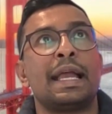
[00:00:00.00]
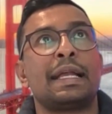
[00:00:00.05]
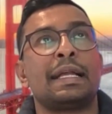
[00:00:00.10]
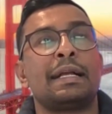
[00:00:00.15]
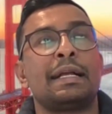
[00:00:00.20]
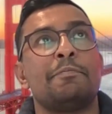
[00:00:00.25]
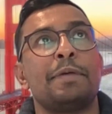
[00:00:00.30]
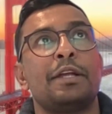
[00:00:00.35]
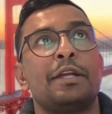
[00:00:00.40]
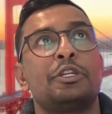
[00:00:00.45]

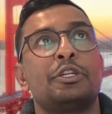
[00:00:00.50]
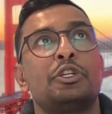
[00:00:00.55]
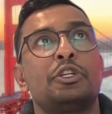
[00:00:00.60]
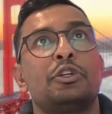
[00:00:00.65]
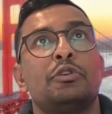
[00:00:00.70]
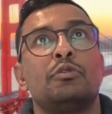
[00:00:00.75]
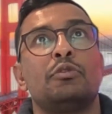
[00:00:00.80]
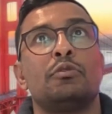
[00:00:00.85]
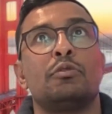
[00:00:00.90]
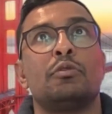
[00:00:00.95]
compared
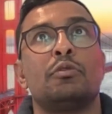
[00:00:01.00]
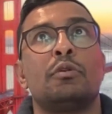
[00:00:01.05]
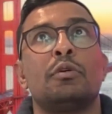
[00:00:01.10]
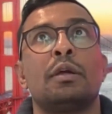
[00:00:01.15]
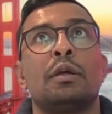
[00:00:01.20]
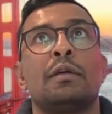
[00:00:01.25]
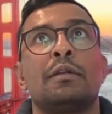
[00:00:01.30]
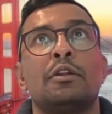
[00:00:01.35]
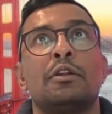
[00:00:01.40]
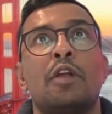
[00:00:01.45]
to
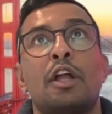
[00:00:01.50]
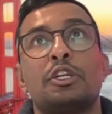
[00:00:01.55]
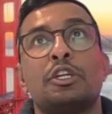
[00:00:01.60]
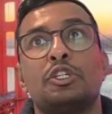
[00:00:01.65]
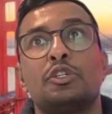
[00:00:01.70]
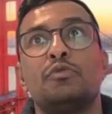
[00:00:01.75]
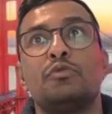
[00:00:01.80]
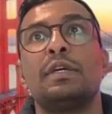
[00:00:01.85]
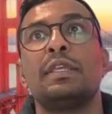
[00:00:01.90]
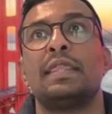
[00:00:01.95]
not
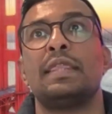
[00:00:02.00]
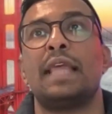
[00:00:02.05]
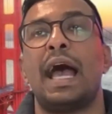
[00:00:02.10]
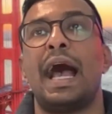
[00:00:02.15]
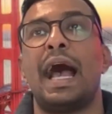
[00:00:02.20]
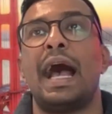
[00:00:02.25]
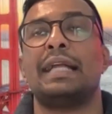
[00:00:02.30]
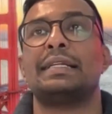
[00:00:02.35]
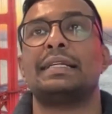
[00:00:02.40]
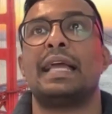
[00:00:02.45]
doing
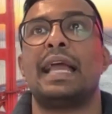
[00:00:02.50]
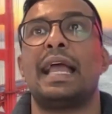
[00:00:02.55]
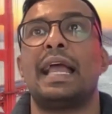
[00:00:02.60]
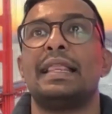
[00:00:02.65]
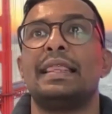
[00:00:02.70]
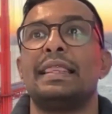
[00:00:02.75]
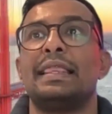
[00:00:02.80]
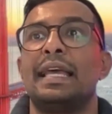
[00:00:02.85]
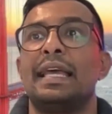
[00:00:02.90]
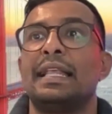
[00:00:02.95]
that.
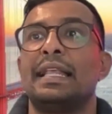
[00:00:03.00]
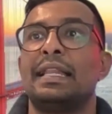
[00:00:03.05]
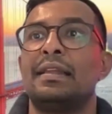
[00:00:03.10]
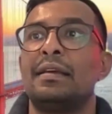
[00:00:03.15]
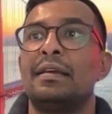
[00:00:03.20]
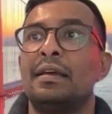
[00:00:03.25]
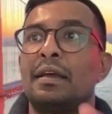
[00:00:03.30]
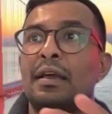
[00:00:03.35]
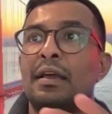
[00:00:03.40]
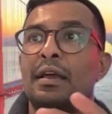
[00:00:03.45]
And
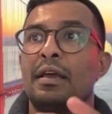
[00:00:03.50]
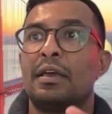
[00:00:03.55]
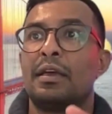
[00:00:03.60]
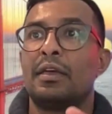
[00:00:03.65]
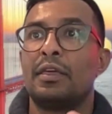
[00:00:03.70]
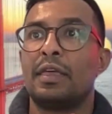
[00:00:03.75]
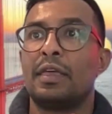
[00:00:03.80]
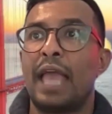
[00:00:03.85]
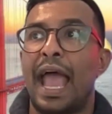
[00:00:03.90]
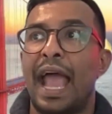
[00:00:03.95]
then
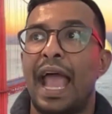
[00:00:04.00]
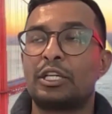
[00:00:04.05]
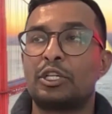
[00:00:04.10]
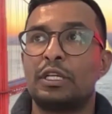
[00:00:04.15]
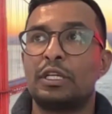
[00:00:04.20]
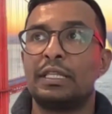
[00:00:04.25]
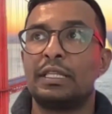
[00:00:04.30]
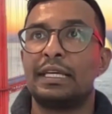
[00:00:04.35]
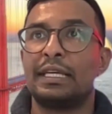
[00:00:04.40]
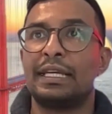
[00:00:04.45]

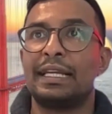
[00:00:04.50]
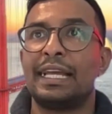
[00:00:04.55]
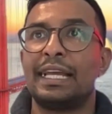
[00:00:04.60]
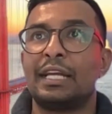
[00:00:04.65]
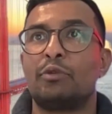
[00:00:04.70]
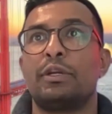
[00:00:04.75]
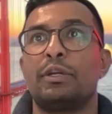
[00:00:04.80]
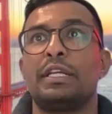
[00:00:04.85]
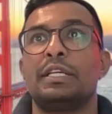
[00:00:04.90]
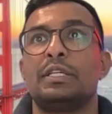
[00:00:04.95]
actually the
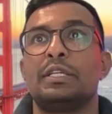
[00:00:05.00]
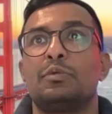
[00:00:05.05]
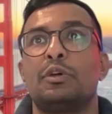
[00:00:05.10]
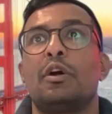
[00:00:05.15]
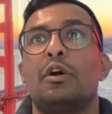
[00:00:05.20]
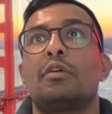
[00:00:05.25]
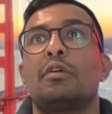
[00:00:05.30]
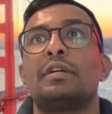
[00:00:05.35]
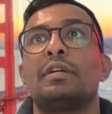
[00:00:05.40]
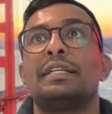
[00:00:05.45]
inequities we
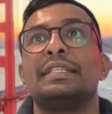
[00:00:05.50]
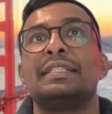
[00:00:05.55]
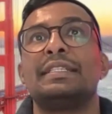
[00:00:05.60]
already